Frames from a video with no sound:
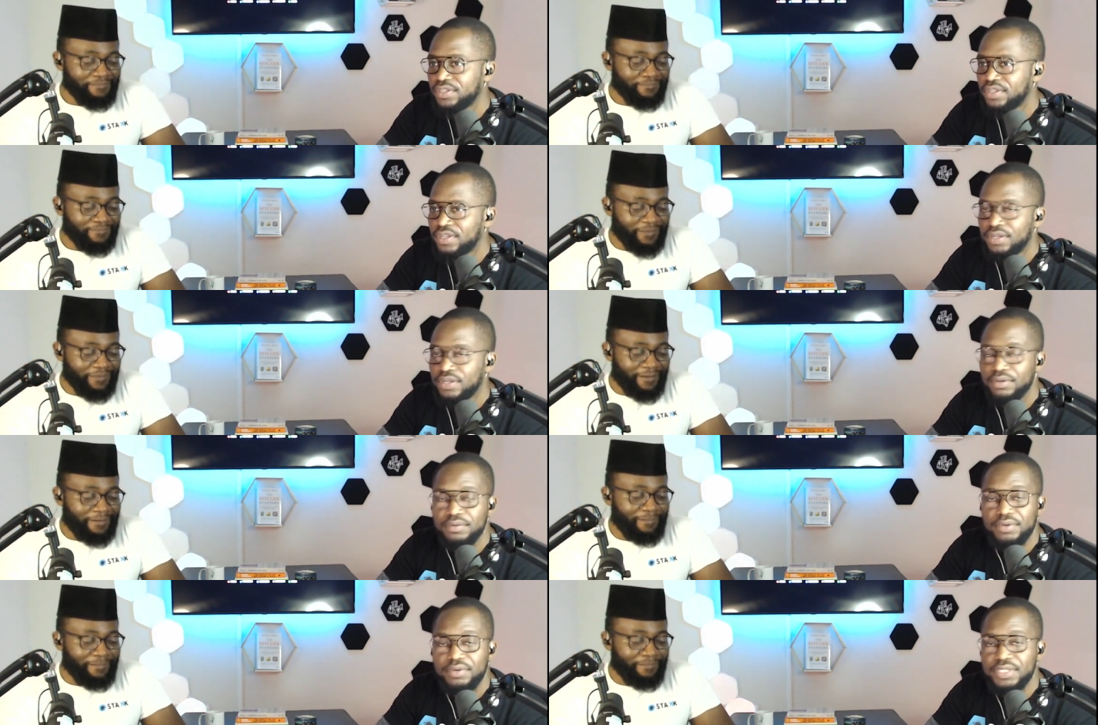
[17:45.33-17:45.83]
Speaker 1: Yeah.
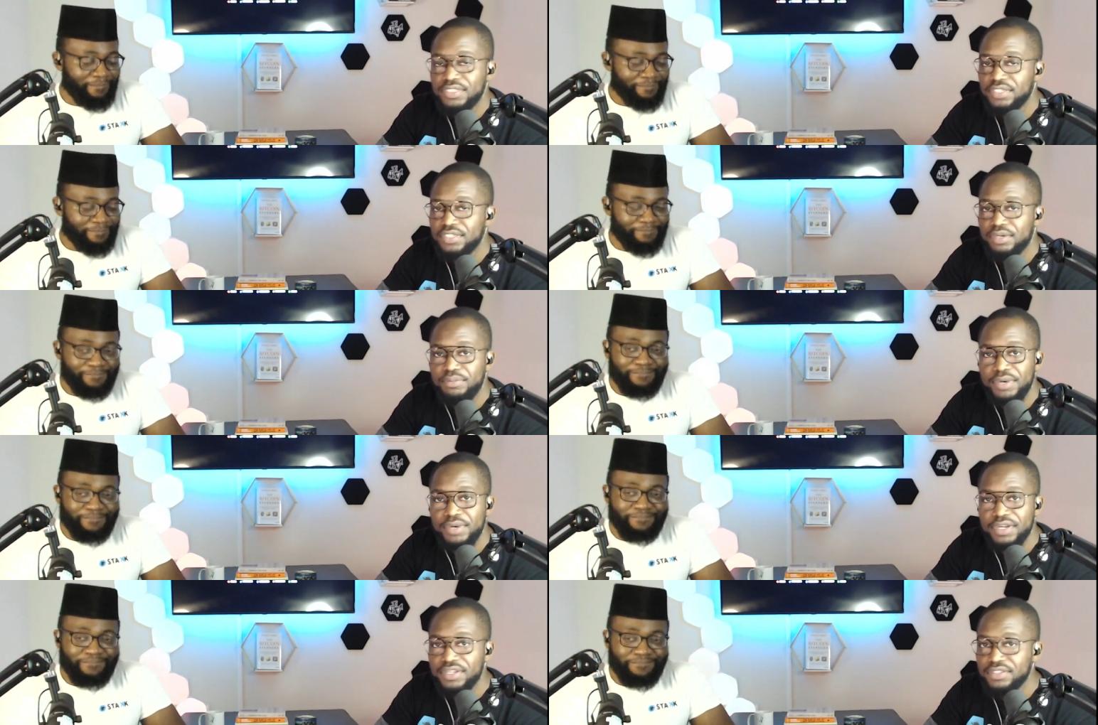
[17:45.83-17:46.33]
But job
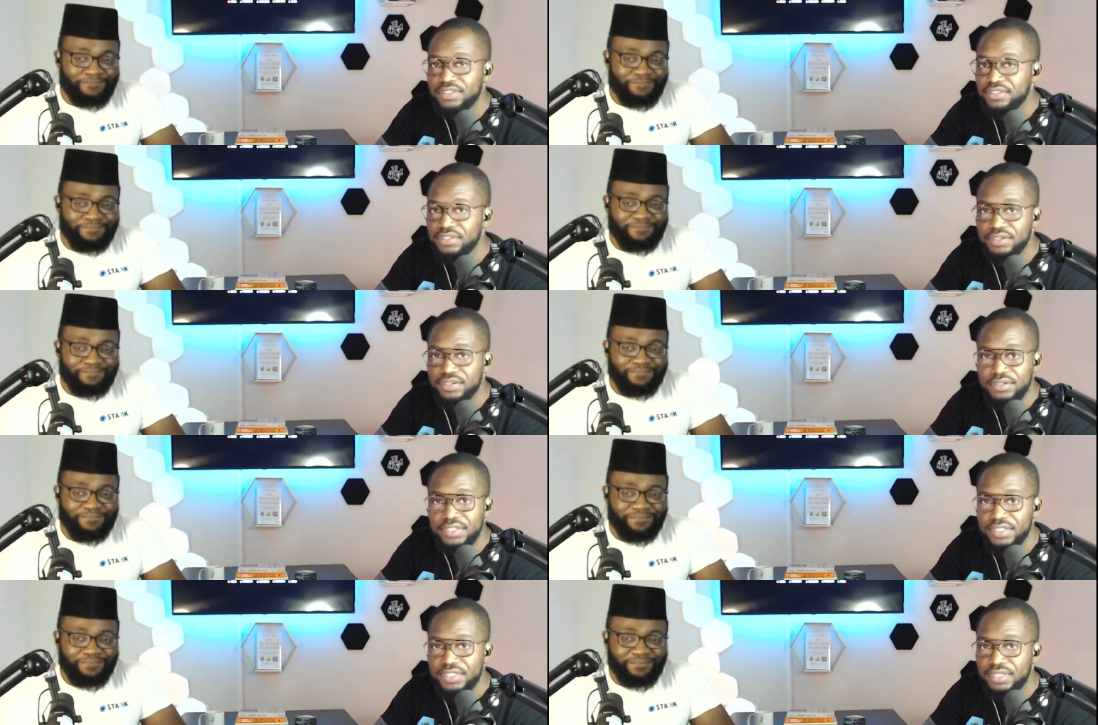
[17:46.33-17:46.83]
markets are
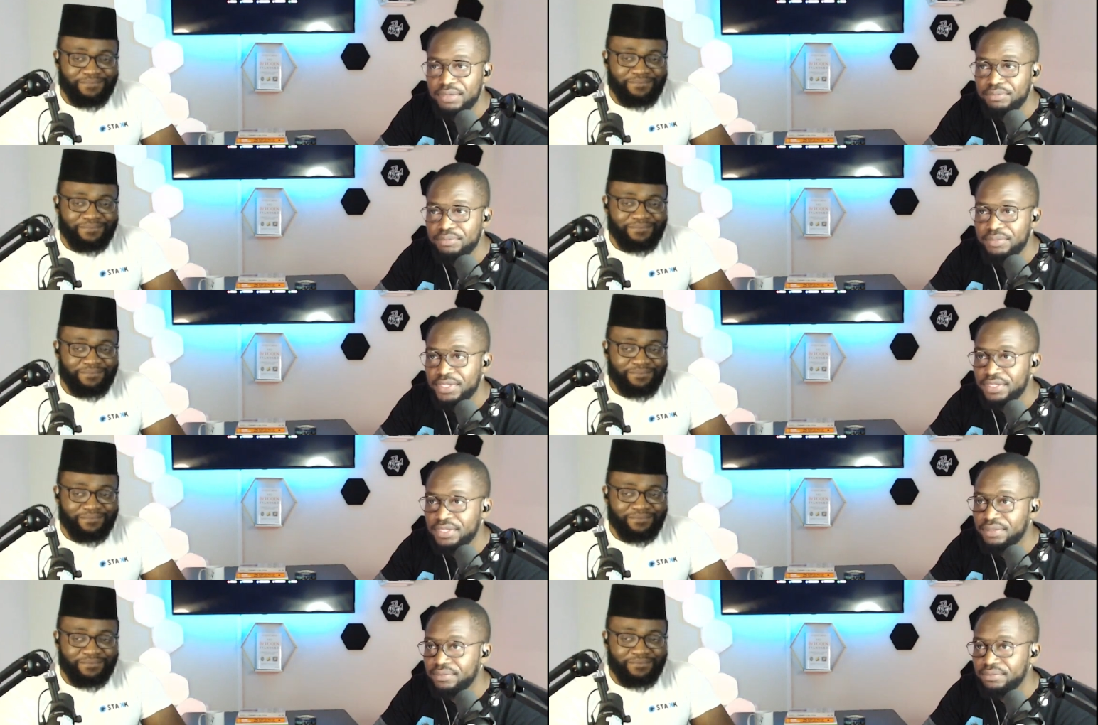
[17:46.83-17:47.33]
holding up,
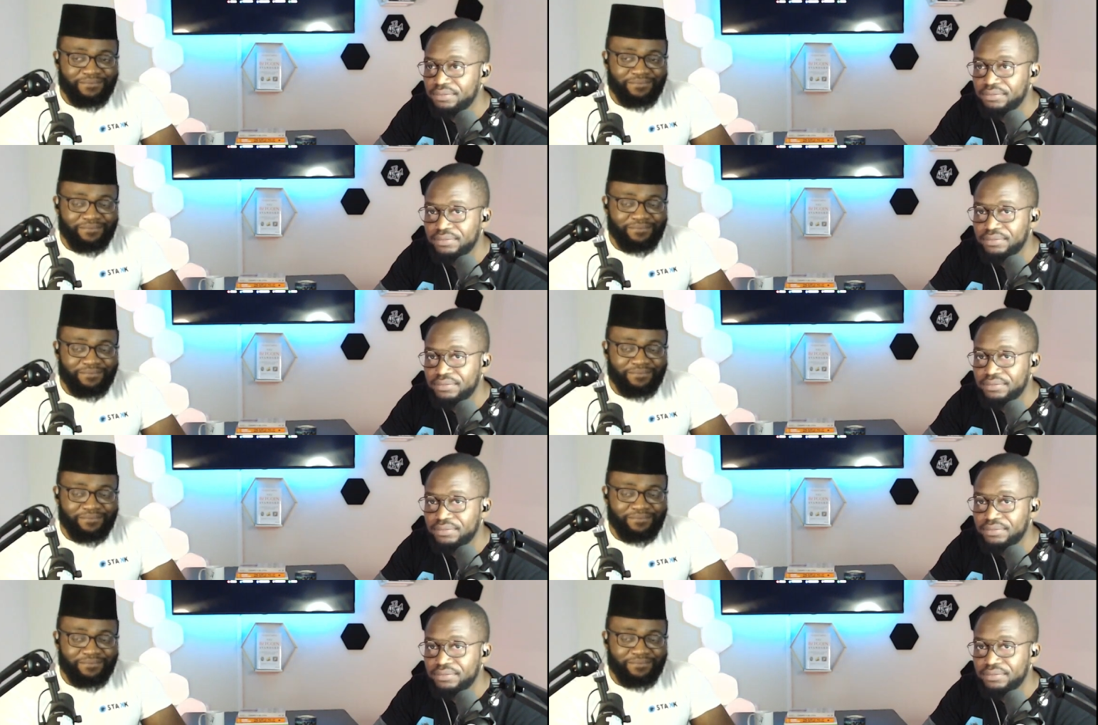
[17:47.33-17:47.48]
man.